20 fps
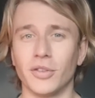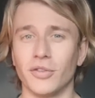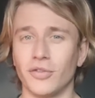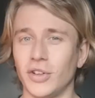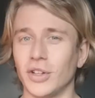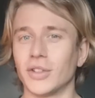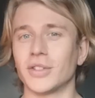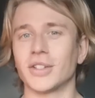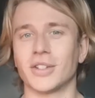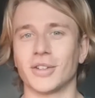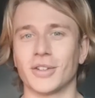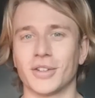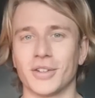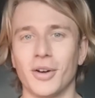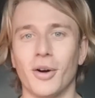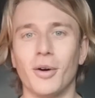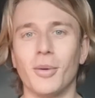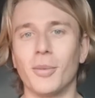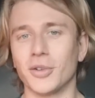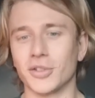It feels
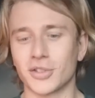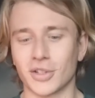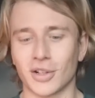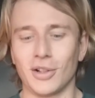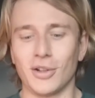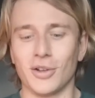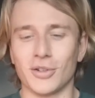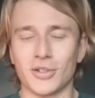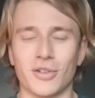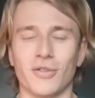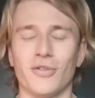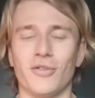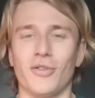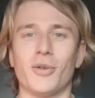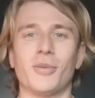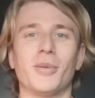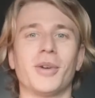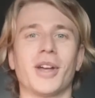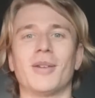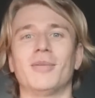almost
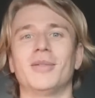claustrophobic.